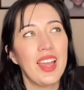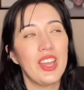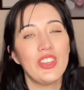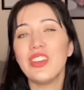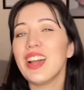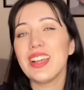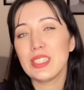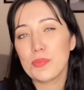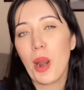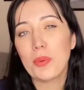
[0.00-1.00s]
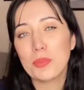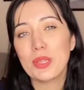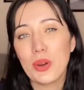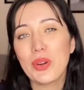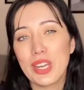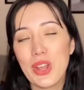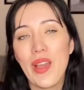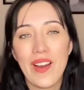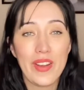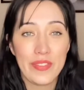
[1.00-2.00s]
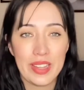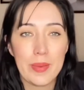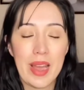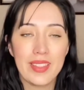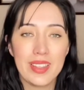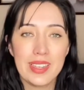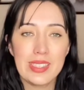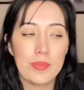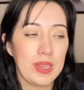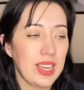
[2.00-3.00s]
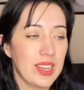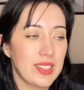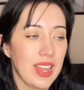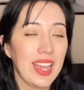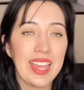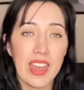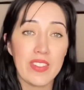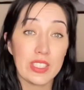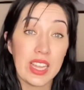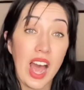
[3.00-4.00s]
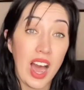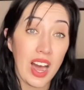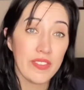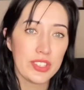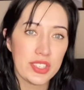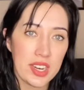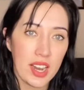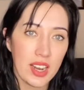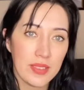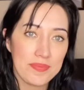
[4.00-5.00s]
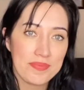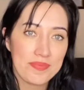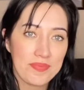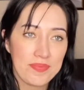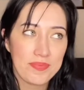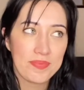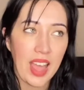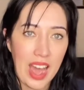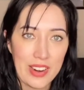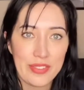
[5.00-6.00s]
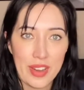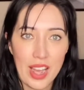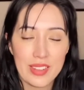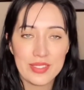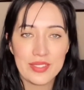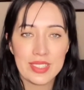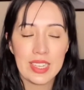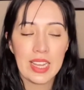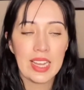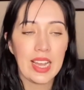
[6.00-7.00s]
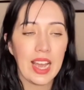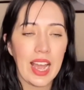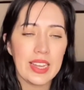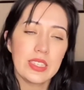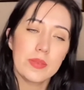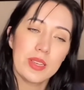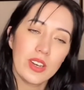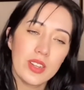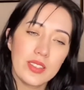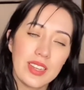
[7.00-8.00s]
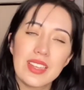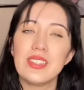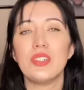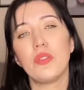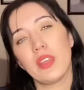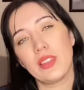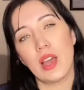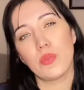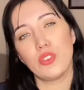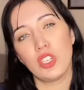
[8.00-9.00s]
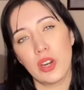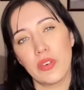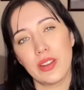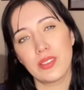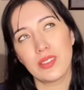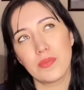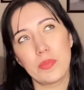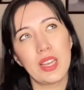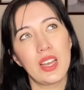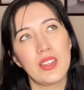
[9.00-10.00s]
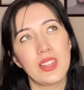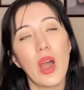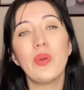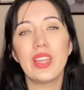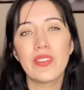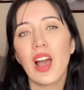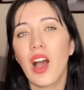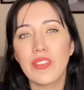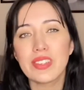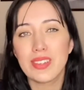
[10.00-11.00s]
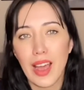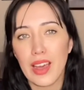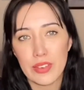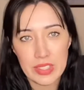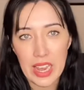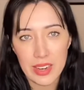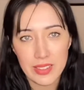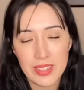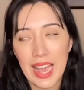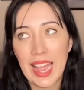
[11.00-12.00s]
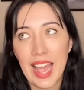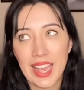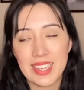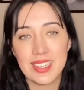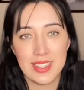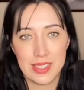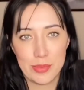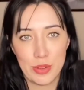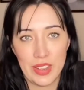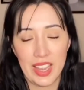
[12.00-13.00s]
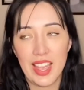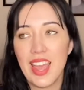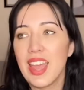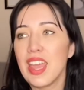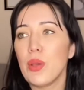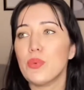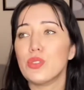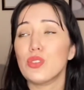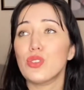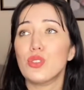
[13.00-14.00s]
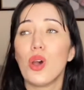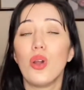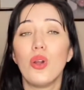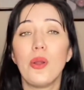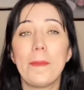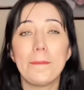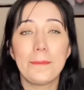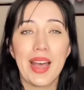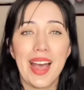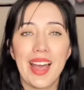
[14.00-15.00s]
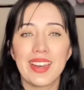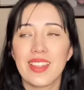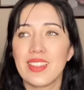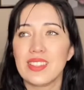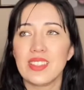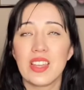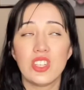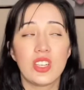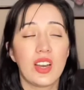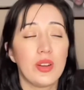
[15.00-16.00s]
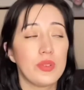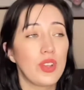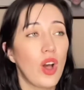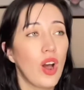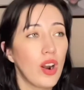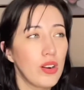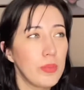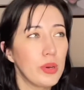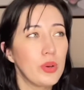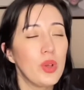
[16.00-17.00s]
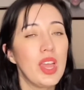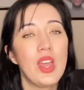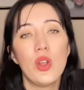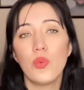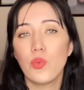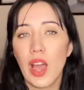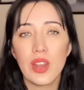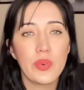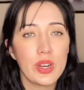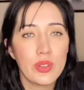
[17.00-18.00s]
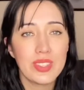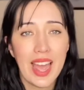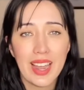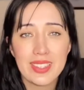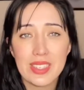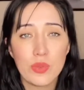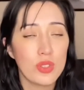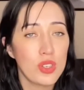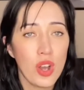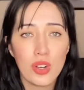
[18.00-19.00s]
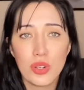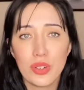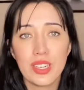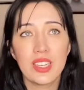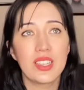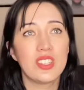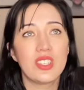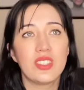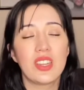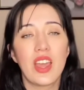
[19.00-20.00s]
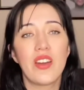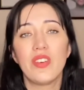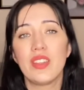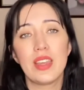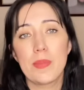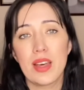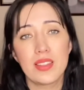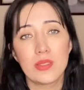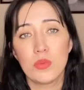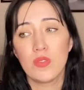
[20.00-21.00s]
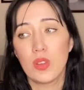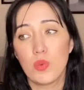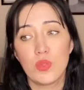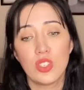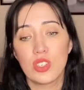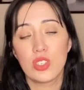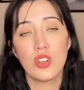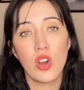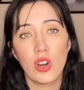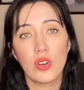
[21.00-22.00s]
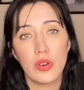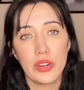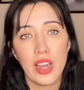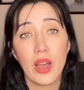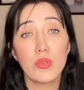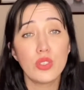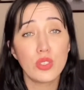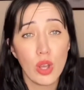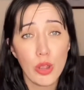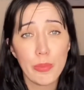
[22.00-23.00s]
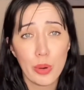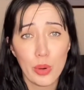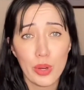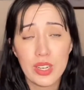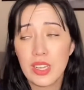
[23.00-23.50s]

You guys probably already know how I feel about this because I gave this half a star out of 5. And to be honest, I still think that was generous because I would give it half a star out of 10. I hated this movie. It was so bad. The CGI was horrible. Ryan Reynolds' acting was not good. Just everything about this movie was just not good. I was so bored.